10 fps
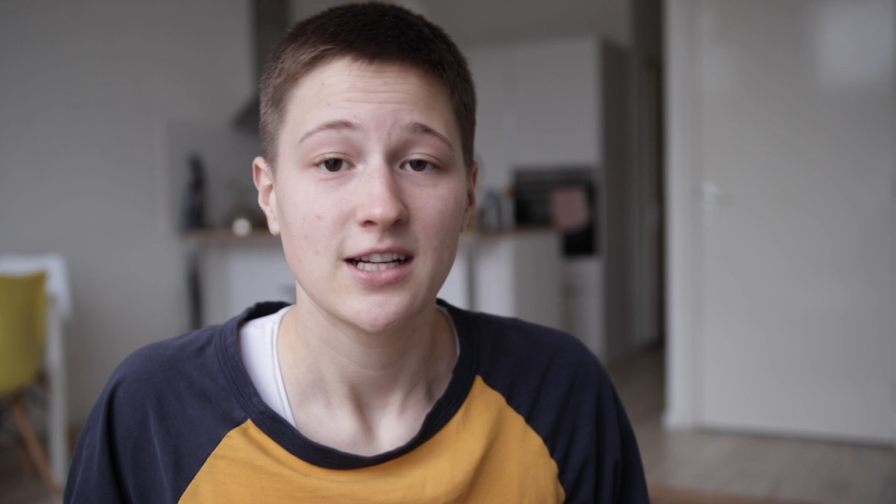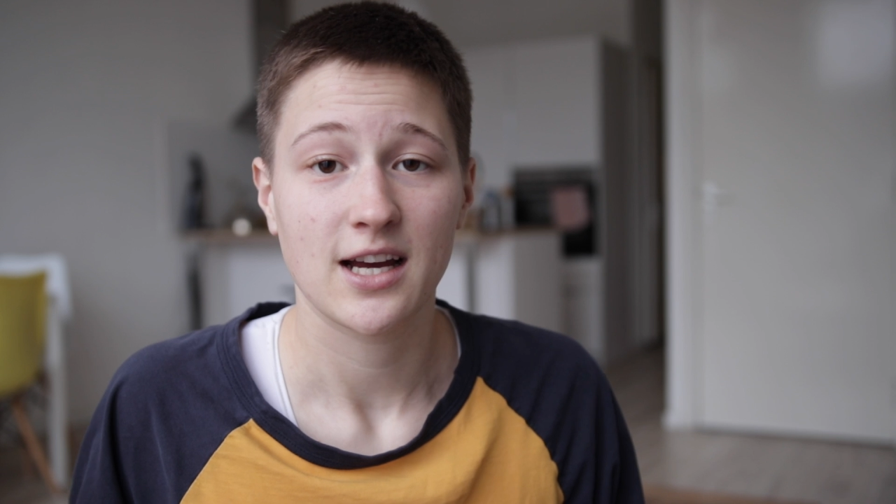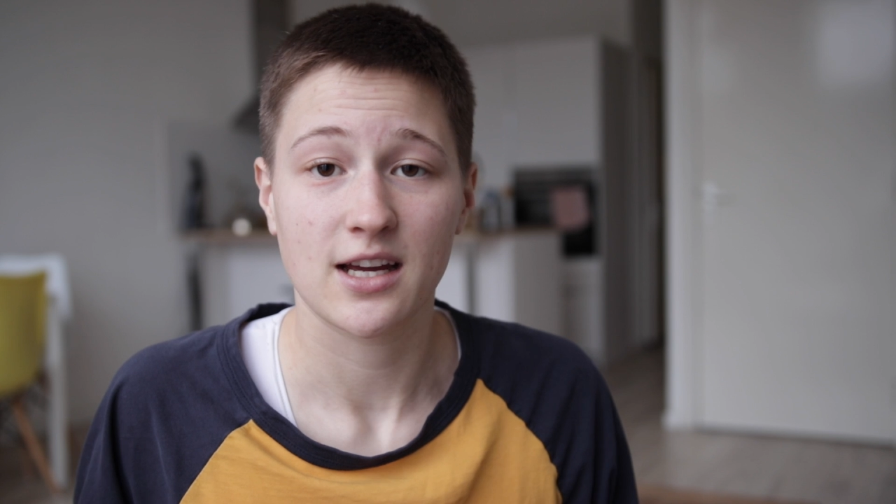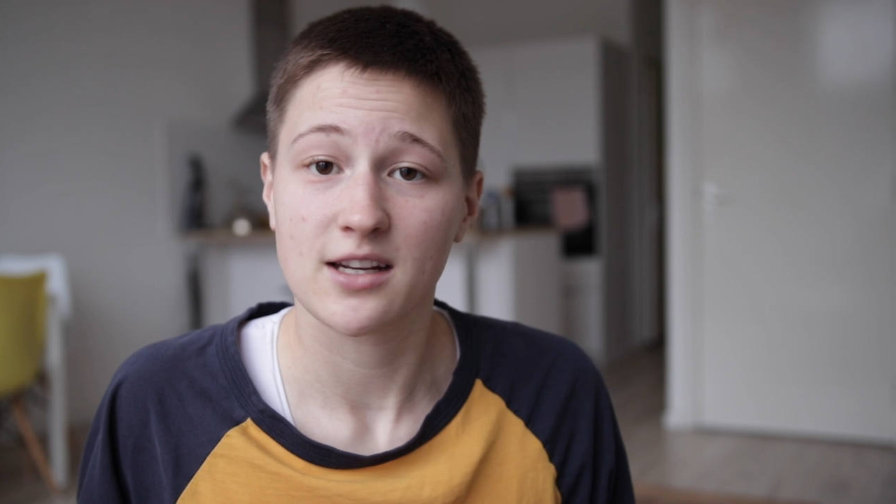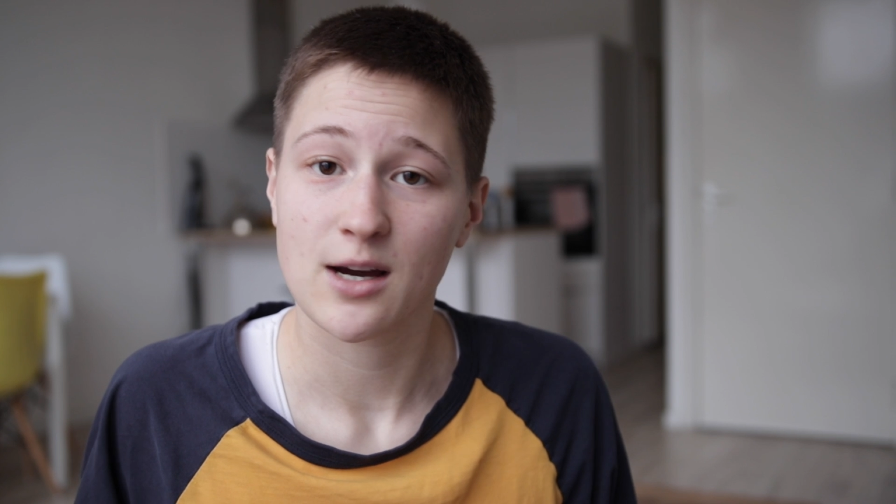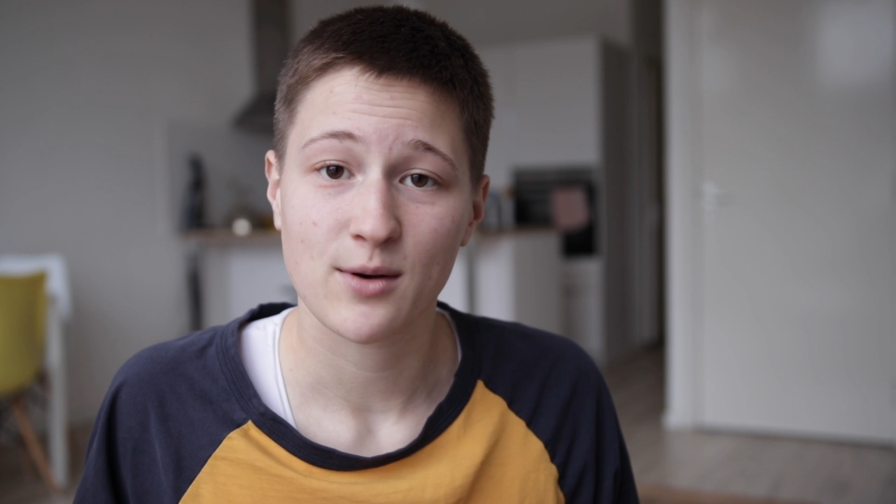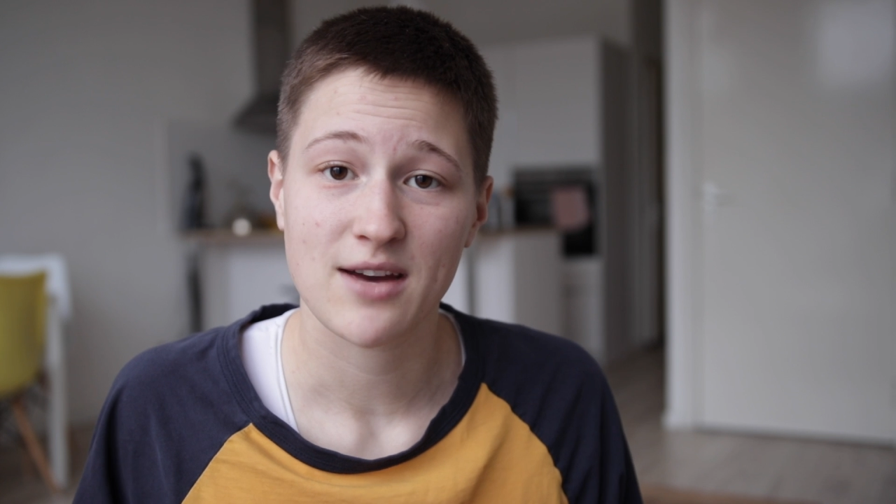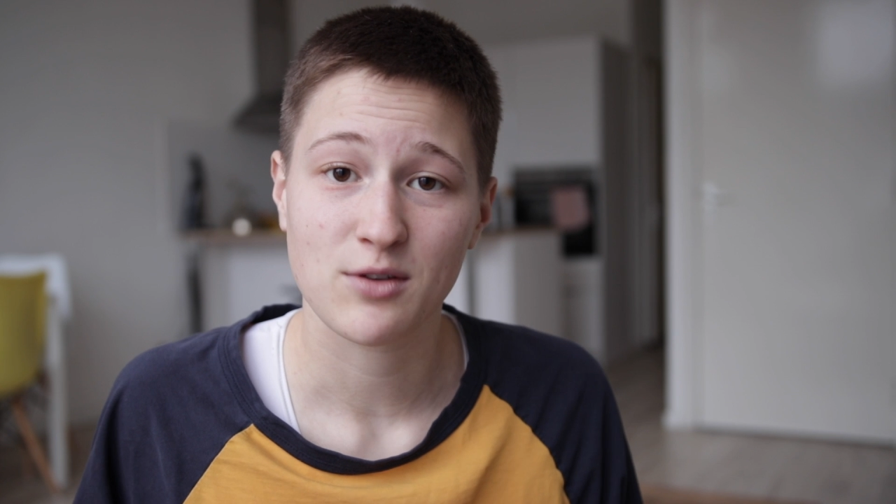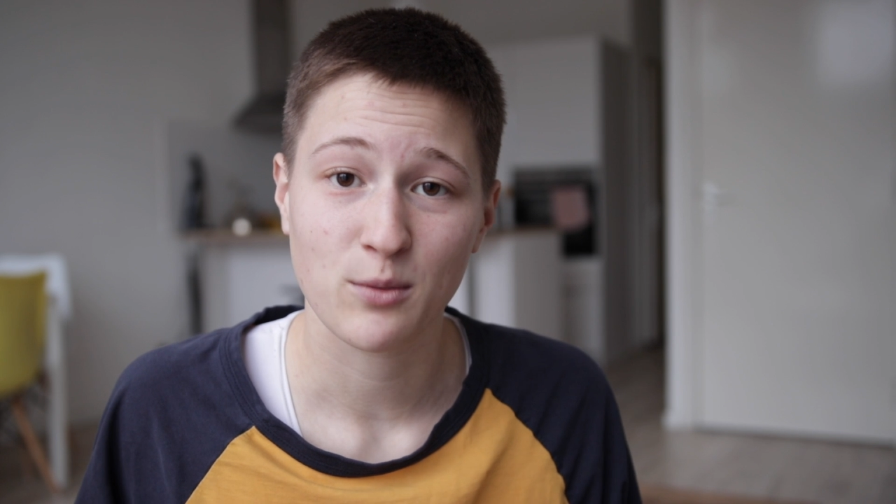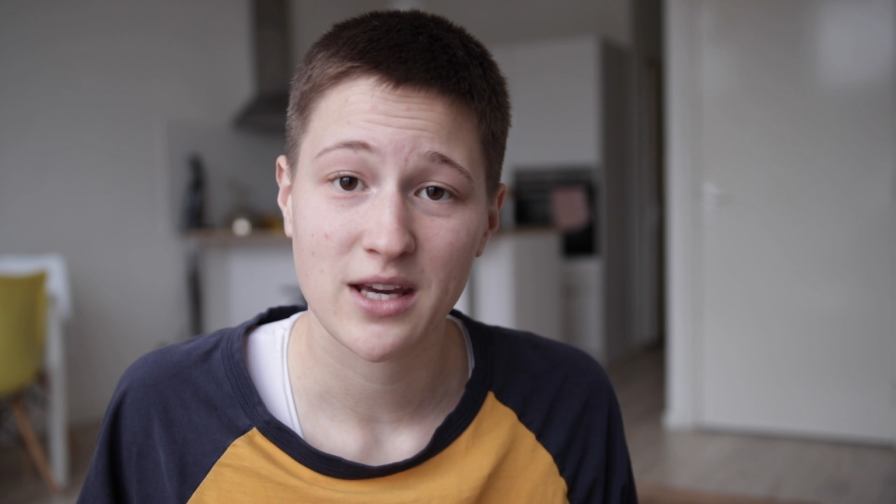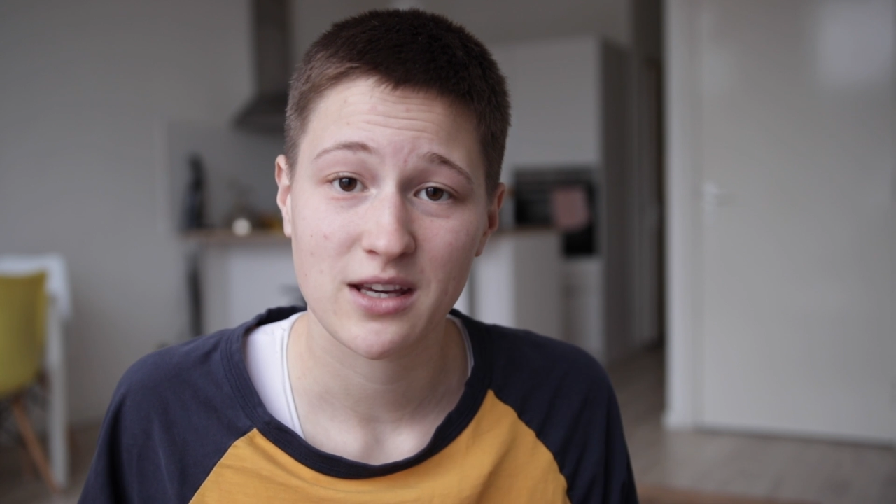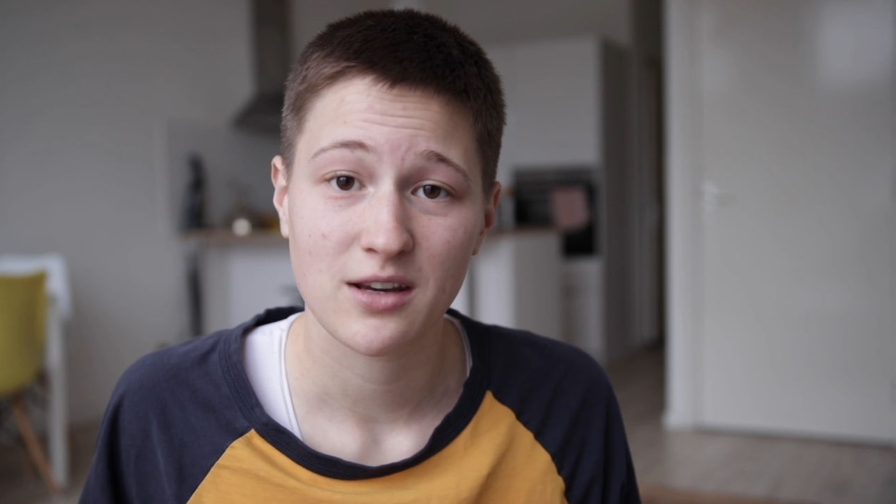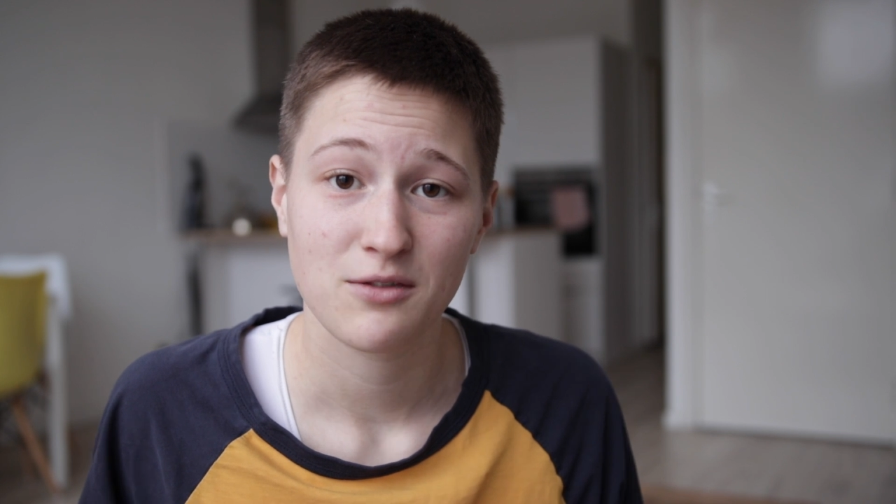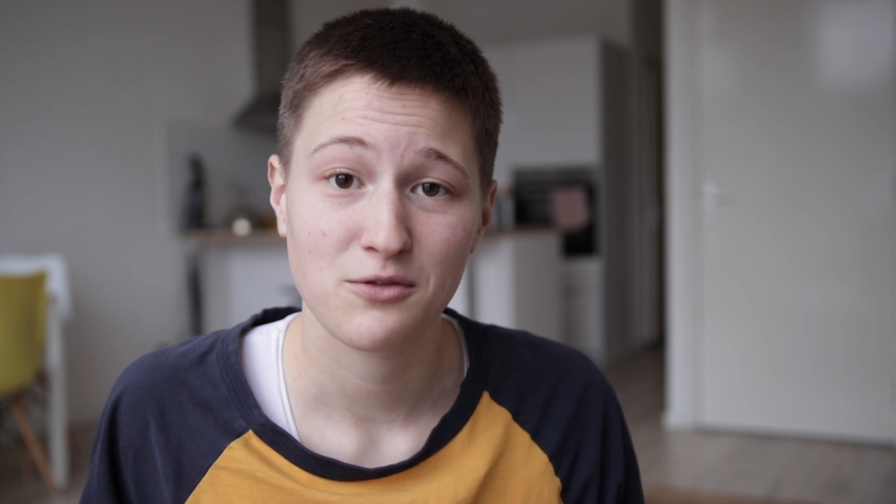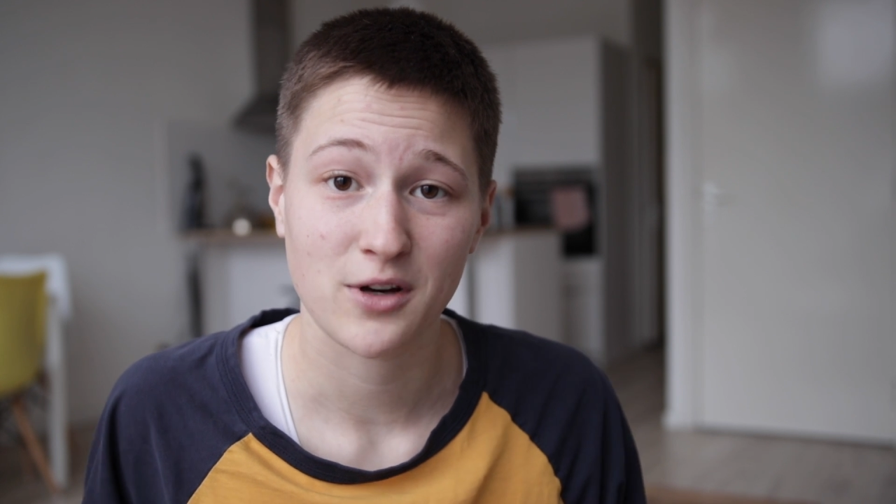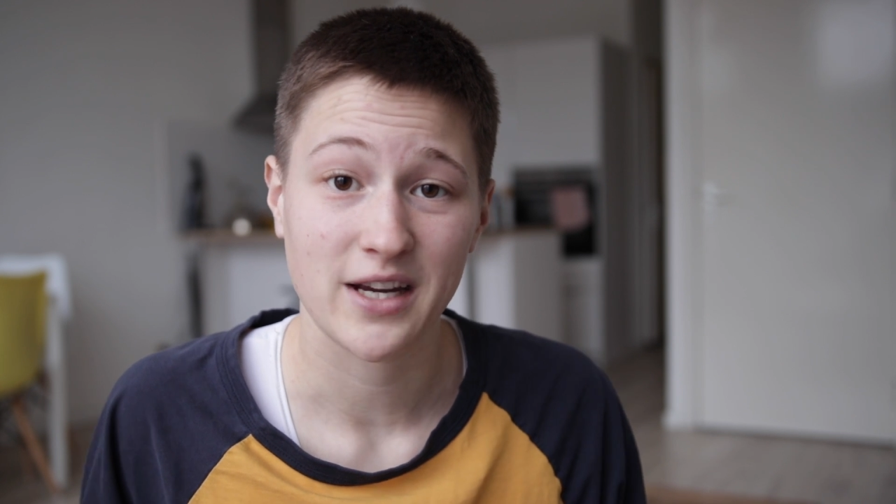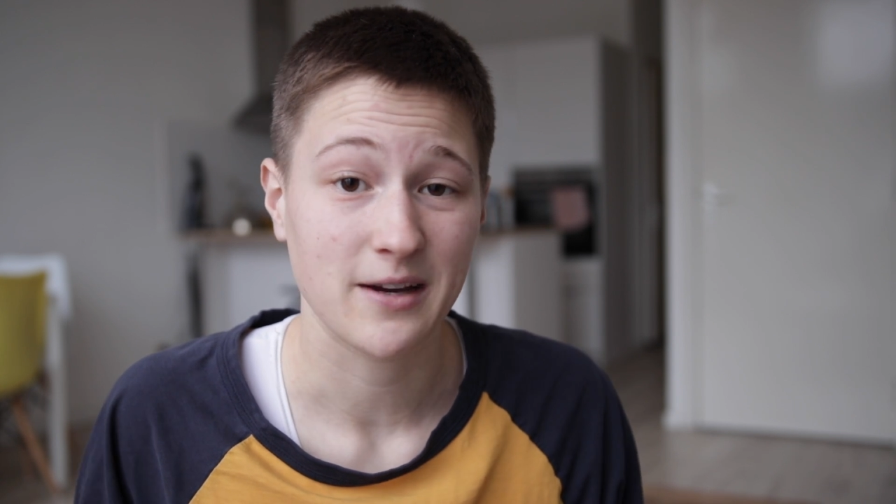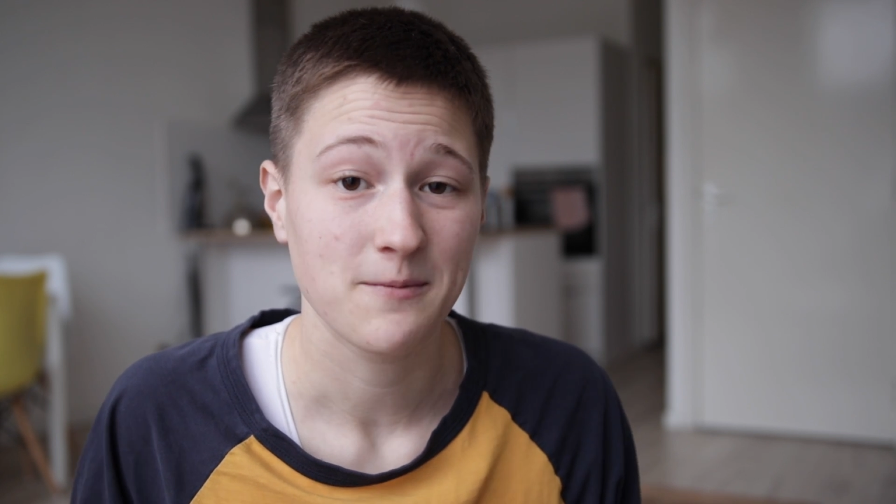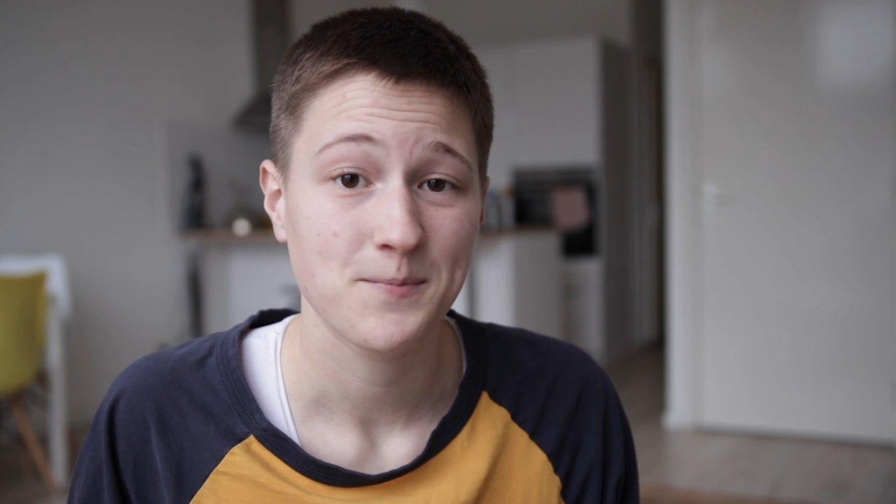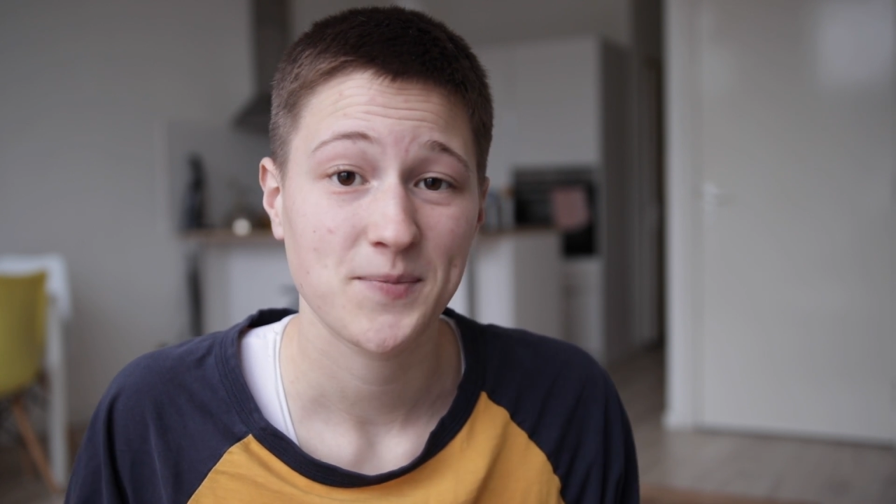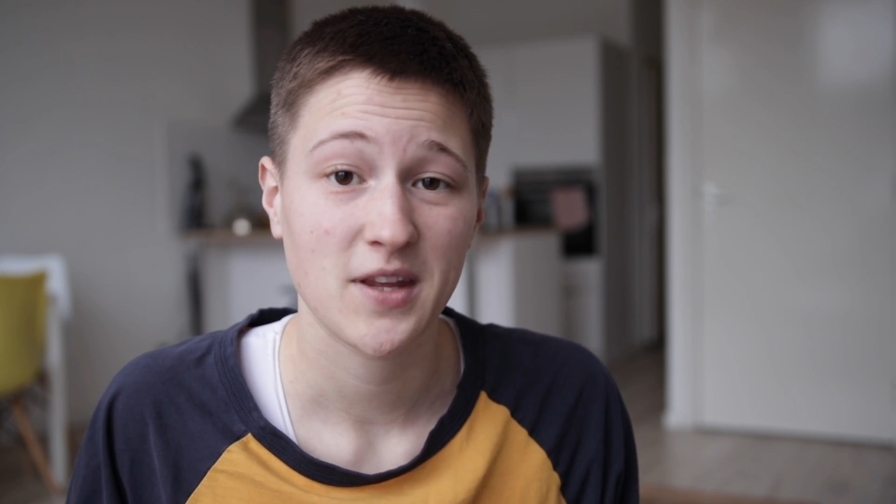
and now we have a week free.